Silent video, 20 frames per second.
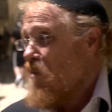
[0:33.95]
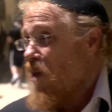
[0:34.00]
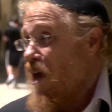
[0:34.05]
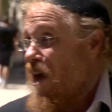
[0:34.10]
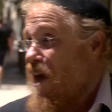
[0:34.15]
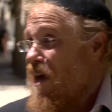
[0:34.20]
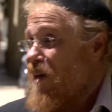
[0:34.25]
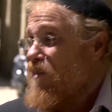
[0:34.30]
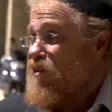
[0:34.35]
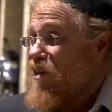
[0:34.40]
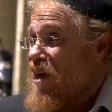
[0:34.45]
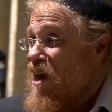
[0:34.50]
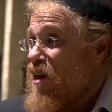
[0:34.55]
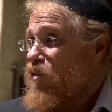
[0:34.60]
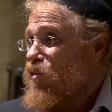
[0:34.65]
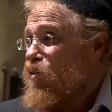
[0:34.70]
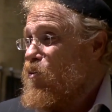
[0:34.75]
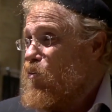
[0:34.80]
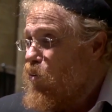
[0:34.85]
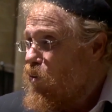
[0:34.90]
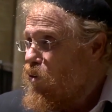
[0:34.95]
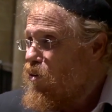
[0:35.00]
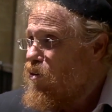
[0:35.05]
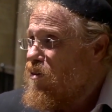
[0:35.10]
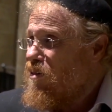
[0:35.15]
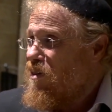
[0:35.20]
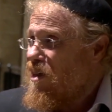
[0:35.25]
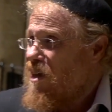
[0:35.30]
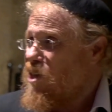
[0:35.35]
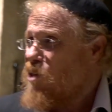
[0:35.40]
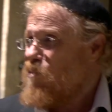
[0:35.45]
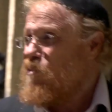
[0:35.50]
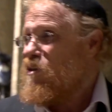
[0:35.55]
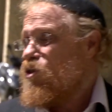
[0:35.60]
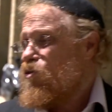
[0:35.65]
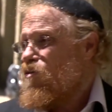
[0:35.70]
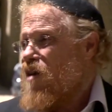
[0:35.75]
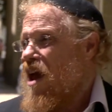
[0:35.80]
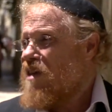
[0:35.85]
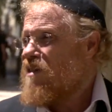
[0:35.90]
And, and the word that has
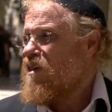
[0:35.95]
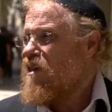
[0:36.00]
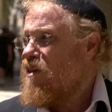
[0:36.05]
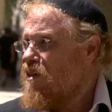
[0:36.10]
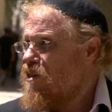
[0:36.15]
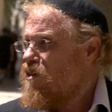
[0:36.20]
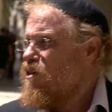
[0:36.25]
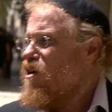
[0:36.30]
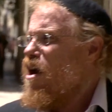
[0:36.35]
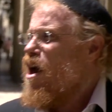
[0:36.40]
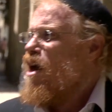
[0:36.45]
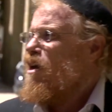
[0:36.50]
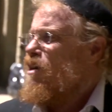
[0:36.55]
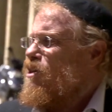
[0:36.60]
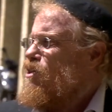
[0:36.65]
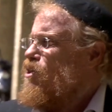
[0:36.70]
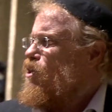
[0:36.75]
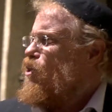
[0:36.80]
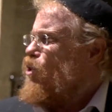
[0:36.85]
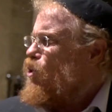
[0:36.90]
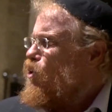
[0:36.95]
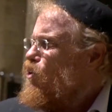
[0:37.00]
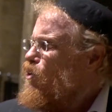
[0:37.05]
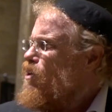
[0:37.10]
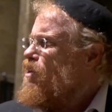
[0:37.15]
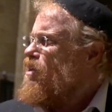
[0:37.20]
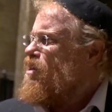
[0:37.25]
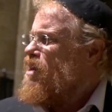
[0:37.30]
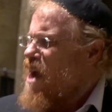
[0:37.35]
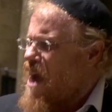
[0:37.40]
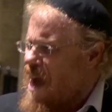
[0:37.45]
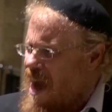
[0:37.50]
been translated as God is the yud, the